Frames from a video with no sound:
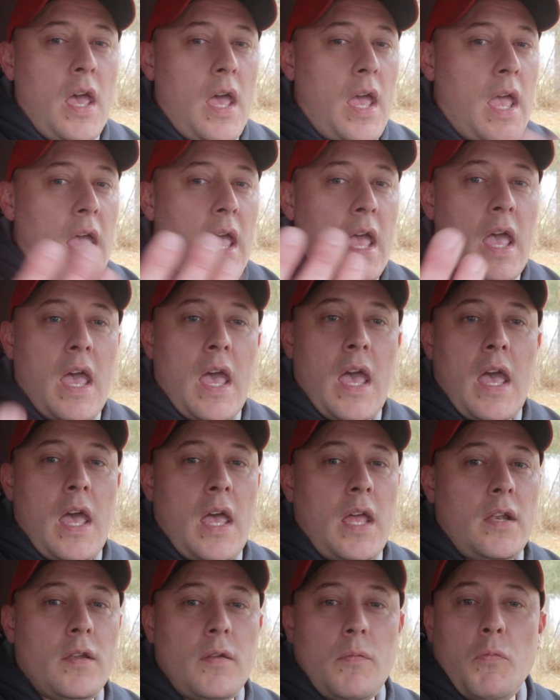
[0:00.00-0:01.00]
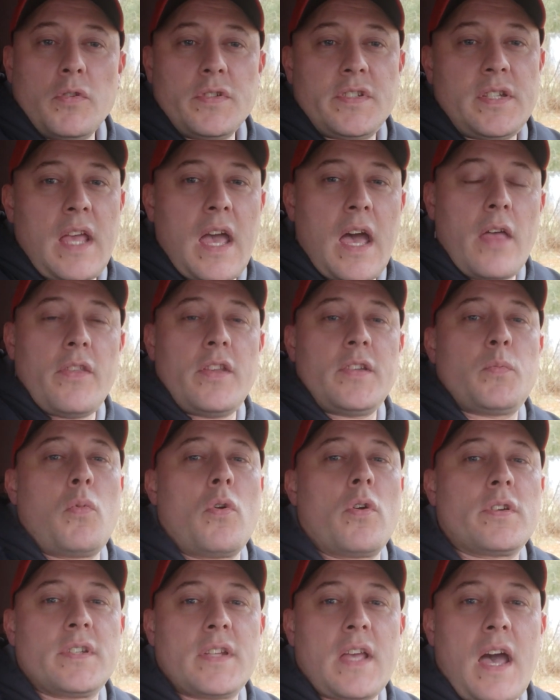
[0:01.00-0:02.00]
And we'll see how this
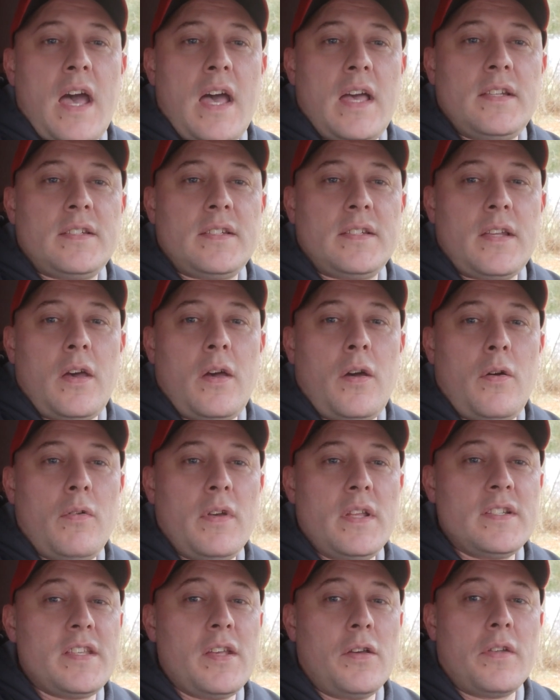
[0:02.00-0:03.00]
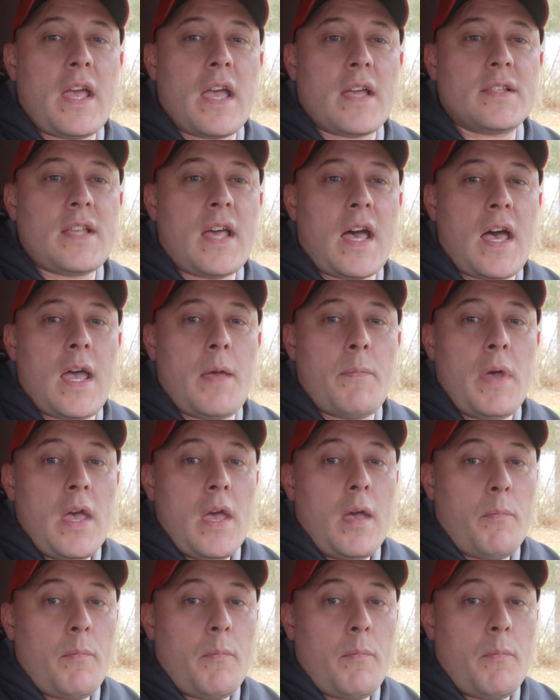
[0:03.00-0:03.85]
works, guys. So until next time,